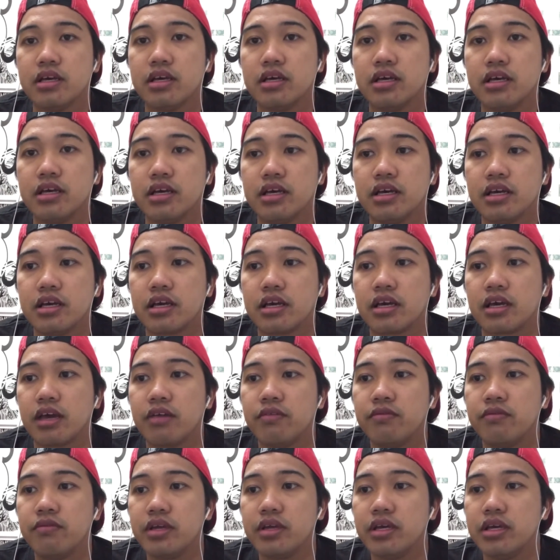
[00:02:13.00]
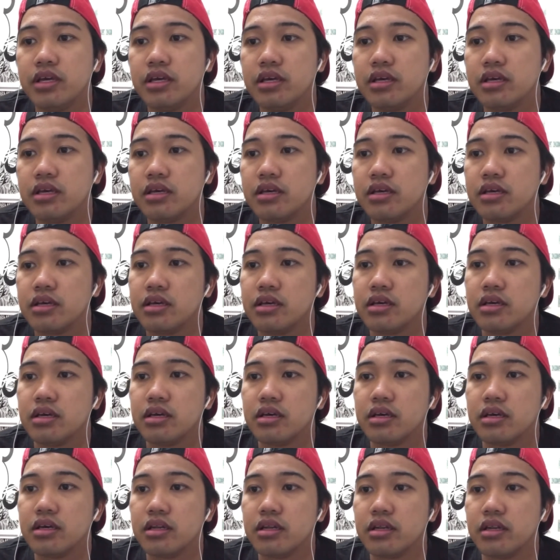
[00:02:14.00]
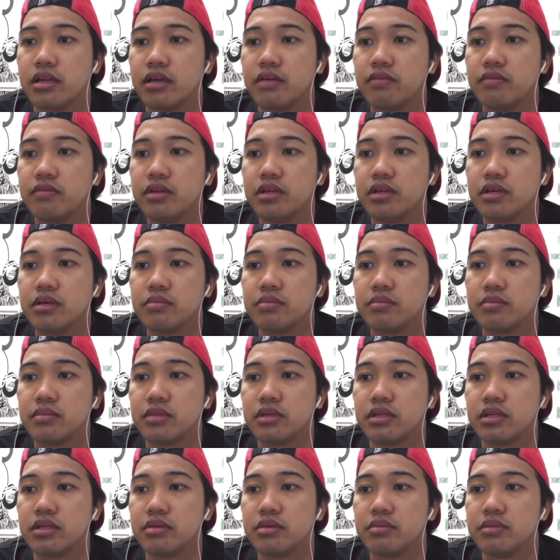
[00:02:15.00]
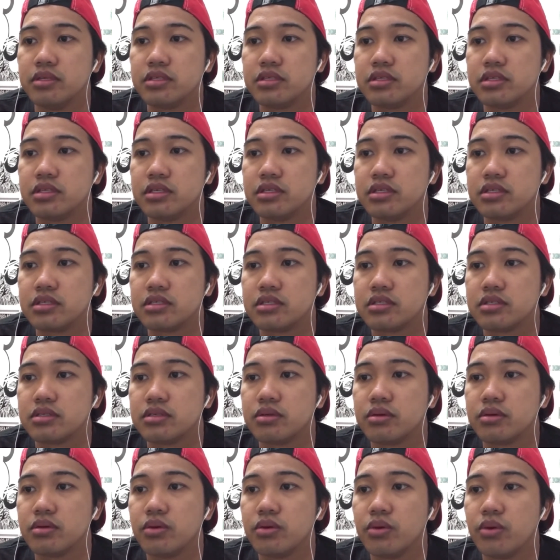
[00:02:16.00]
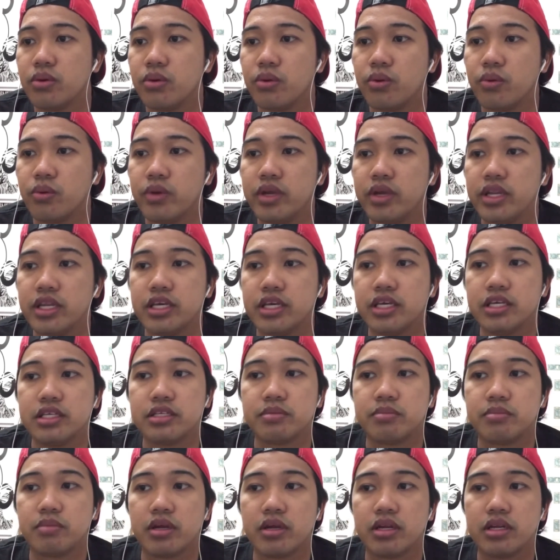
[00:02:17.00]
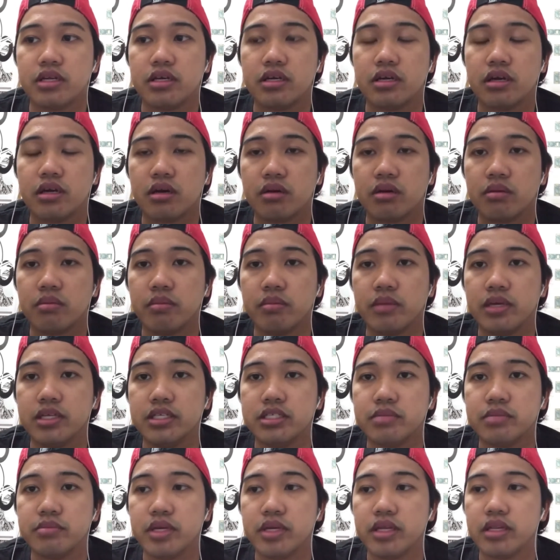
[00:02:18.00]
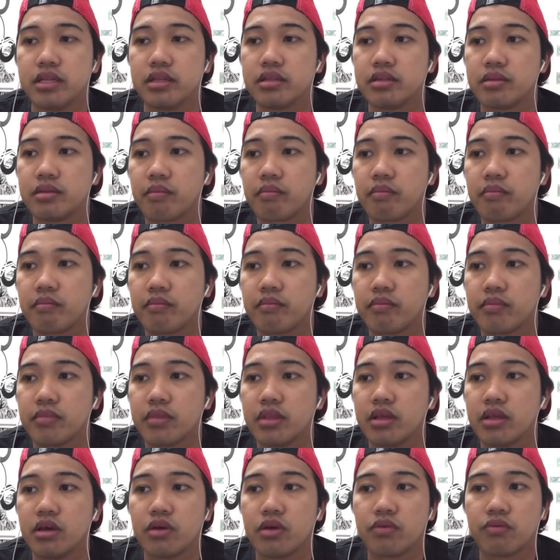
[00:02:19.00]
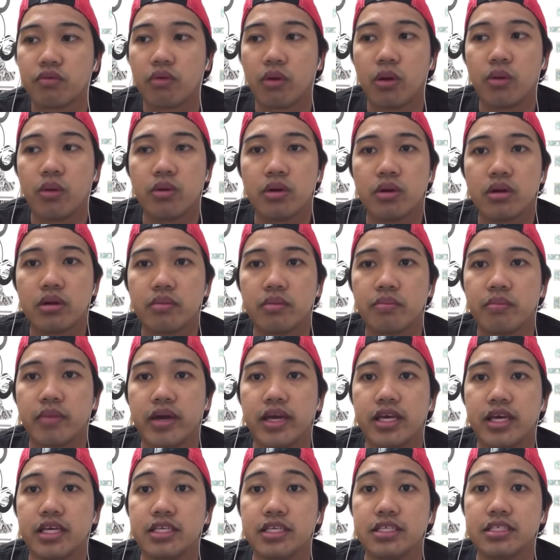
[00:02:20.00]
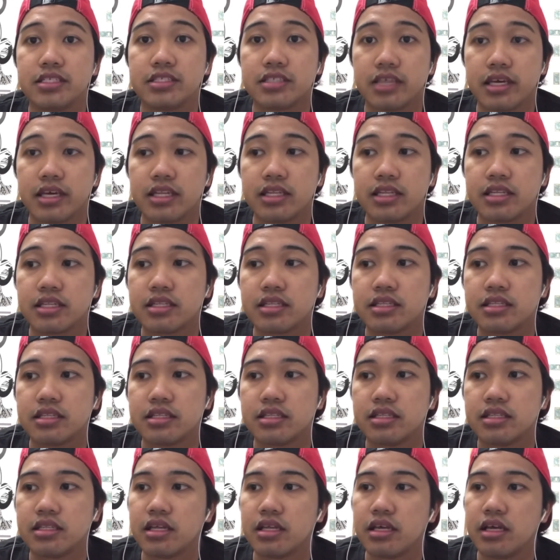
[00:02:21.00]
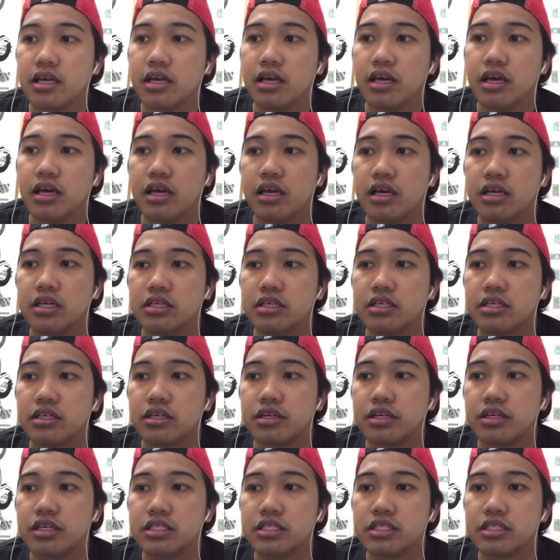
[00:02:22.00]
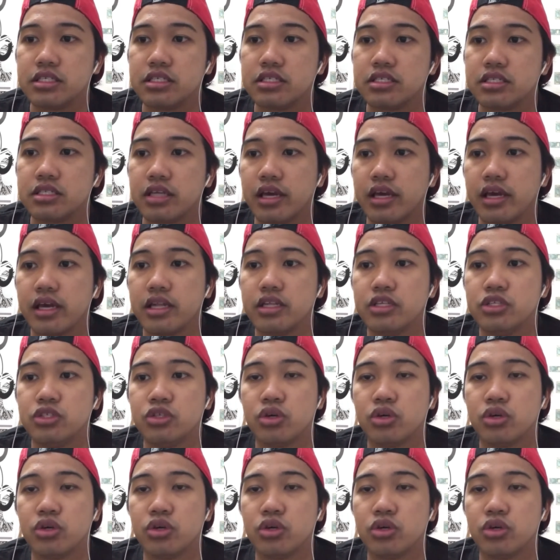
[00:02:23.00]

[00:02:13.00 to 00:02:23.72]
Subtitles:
Cadbury developed the business with his brother Benjamin, followed by his son Richard and George.